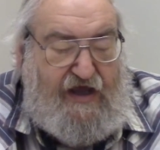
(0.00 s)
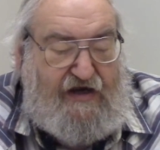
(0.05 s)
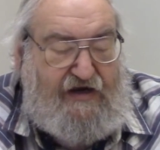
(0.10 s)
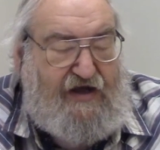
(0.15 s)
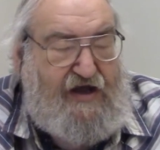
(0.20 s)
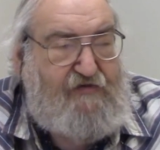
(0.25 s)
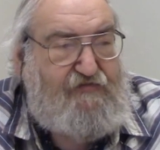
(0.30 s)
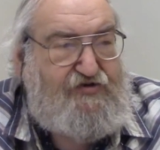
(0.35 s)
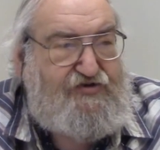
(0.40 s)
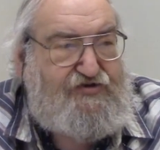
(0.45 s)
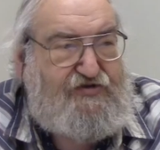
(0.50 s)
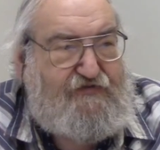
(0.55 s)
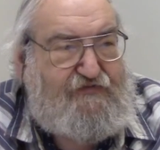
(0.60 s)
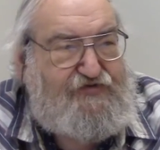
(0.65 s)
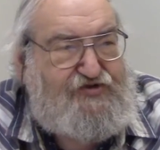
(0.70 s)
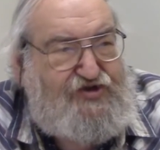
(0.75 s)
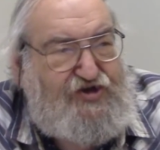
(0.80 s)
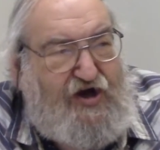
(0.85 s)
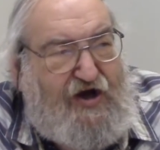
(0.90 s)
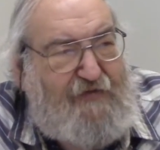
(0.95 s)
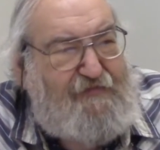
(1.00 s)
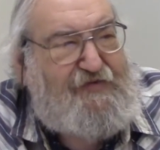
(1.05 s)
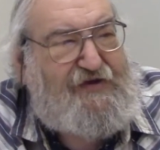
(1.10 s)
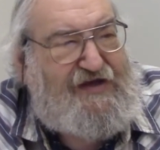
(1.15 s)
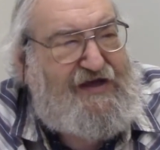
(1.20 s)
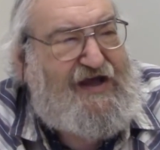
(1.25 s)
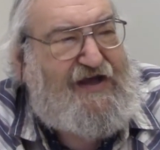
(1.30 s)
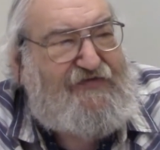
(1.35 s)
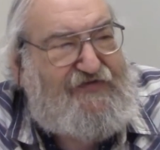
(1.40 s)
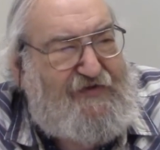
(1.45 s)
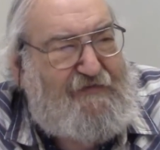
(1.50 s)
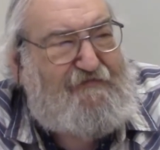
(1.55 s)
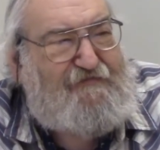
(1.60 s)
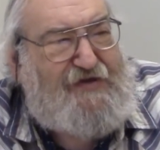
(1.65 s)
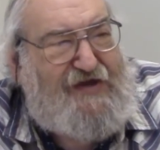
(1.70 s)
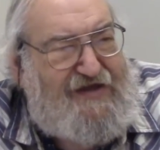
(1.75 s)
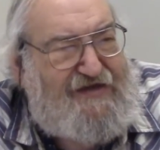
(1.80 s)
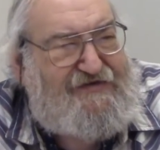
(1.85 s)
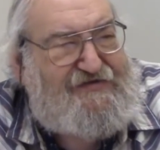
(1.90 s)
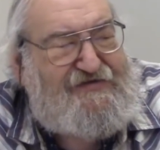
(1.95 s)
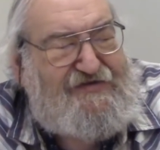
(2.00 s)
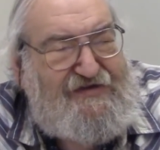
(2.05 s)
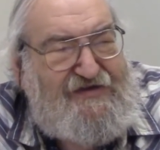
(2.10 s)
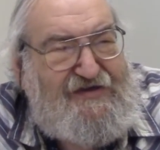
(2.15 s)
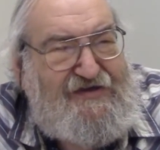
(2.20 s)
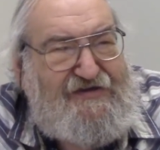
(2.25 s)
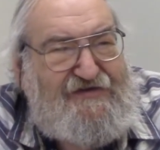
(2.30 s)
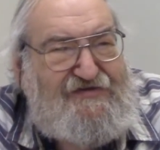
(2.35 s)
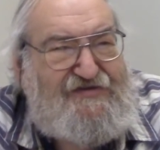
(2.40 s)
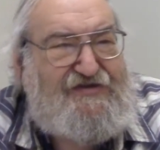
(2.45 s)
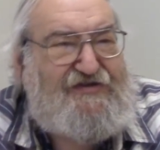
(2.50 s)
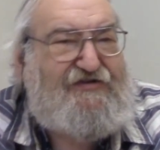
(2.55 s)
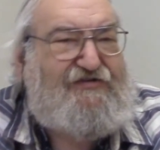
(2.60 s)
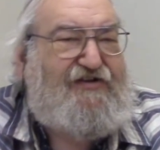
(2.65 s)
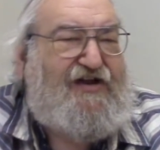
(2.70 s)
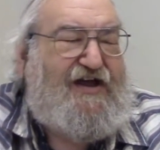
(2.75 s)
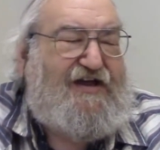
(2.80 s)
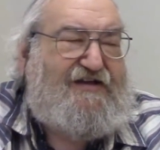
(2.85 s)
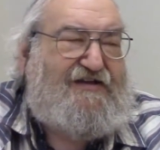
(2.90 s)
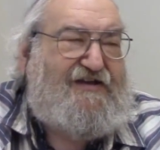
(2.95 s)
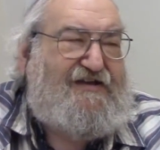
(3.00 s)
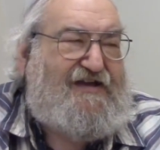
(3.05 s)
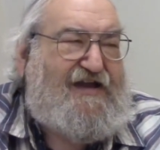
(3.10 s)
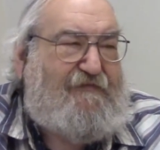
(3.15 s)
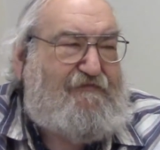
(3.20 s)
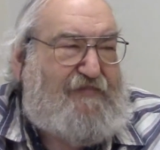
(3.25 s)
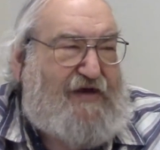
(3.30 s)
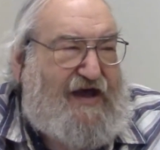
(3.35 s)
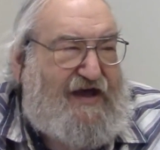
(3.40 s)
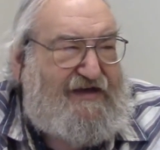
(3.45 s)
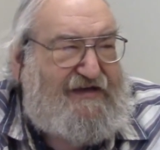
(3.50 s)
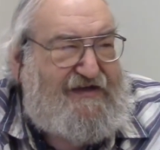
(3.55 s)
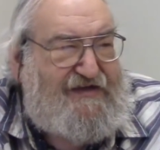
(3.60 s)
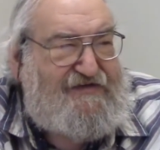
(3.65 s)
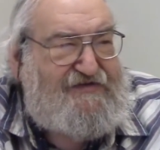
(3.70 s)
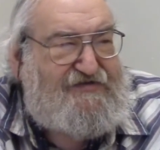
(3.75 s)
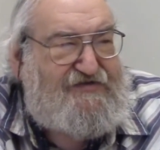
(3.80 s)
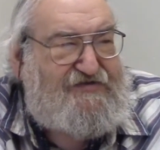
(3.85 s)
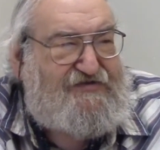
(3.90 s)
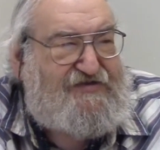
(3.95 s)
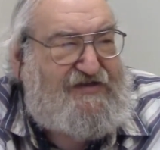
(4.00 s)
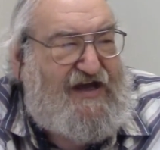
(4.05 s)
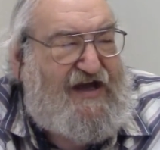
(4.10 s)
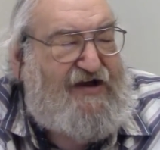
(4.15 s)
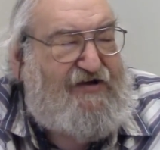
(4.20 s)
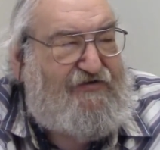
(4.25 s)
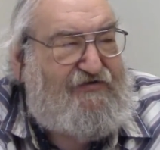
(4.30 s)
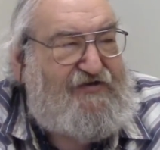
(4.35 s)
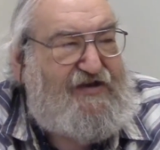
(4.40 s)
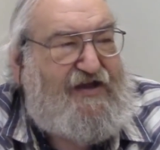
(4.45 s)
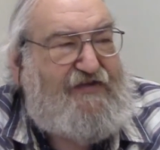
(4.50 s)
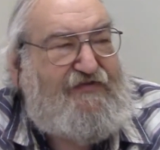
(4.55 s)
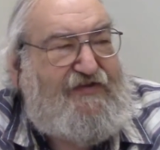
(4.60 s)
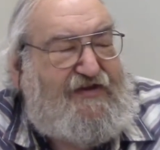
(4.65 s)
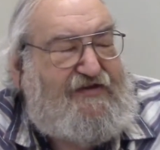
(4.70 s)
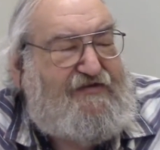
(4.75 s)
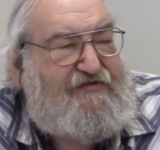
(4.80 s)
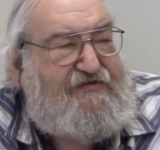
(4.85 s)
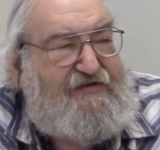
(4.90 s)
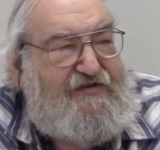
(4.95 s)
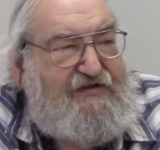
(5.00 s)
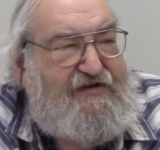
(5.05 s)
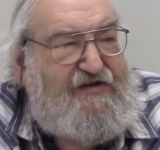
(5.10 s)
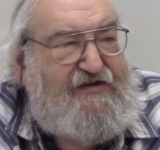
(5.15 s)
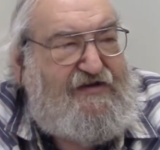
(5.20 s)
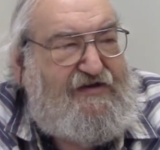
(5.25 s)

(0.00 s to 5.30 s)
and I was sort of chomping at the bit till I could get back into town and then